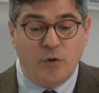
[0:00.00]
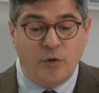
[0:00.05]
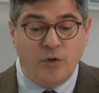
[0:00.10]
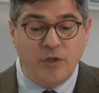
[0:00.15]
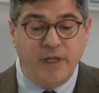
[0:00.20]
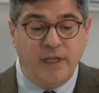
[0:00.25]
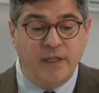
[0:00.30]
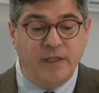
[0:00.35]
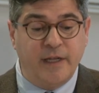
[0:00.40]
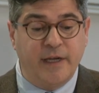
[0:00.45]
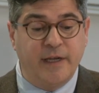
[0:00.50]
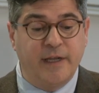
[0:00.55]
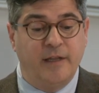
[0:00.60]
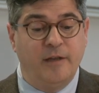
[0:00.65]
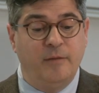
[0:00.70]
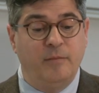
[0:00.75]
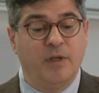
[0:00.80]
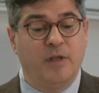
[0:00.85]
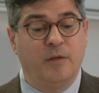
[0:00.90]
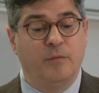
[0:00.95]
only in the
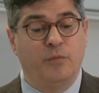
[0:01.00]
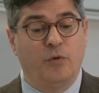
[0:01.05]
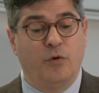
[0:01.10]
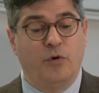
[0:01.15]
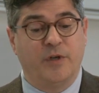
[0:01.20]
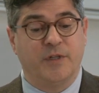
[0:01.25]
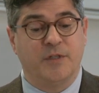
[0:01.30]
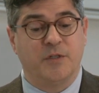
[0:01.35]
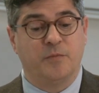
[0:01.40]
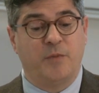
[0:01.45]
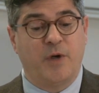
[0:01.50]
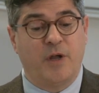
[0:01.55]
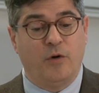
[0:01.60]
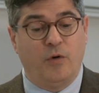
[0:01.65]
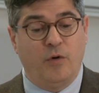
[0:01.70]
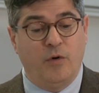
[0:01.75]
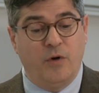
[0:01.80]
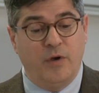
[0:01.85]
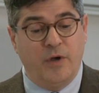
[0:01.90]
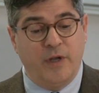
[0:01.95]
academic importance,
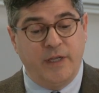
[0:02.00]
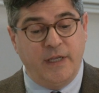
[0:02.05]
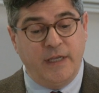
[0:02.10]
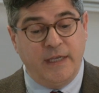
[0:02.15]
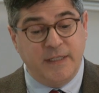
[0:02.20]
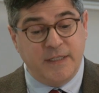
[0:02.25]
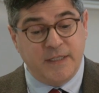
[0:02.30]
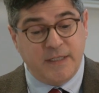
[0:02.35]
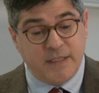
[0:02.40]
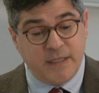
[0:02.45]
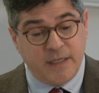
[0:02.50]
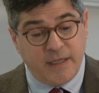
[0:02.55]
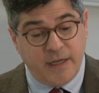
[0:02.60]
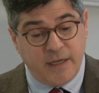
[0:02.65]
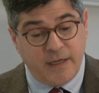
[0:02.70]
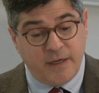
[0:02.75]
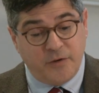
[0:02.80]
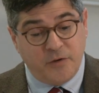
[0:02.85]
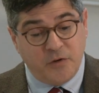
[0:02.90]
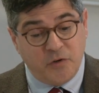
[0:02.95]
but its
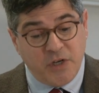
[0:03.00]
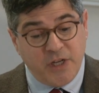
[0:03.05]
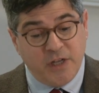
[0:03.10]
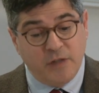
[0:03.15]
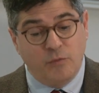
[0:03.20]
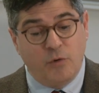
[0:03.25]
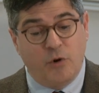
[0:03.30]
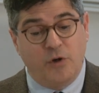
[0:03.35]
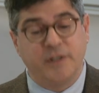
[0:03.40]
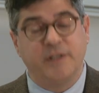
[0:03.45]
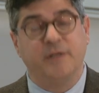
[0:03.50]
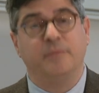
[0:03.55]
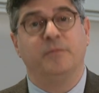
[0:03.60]
uh, real-world